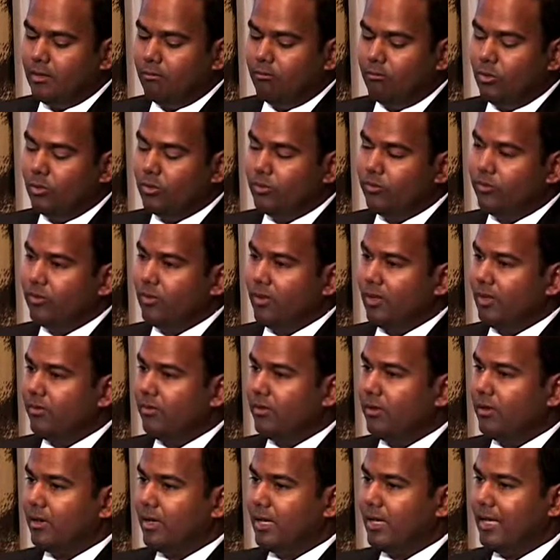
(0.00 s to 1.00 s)
both for
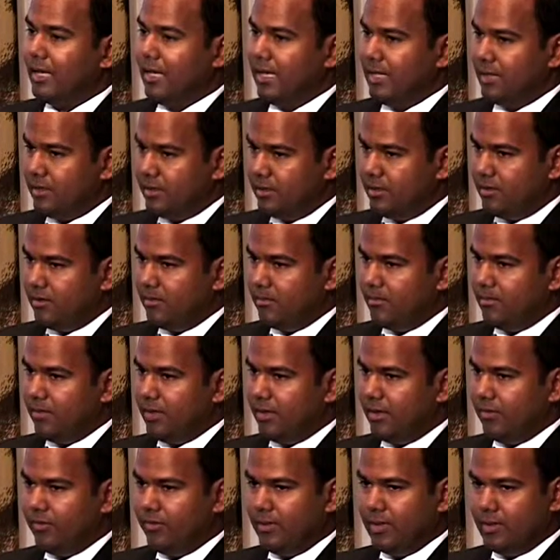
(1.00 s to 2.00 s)
liver cancer,
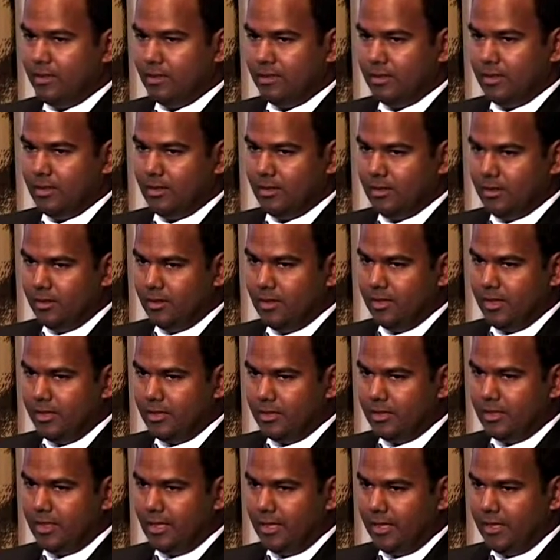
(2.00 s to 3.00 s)
if it is in an early
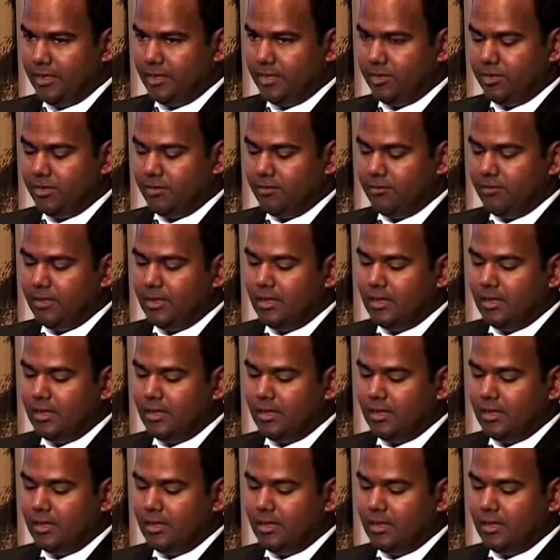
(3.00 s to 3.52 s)
stage,